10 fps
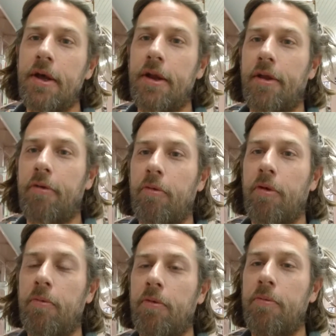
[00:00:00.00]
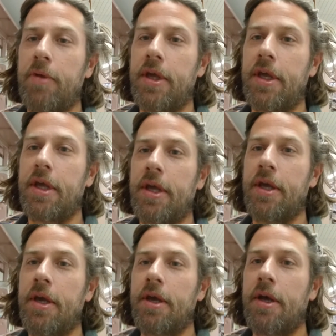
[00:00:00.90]
Another one would be
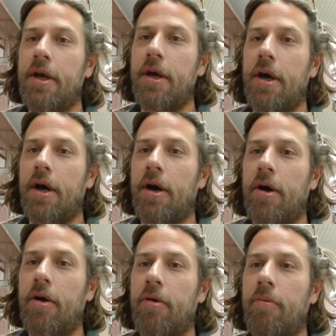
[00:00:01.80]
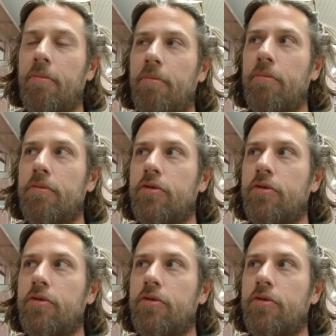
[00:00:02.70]
um,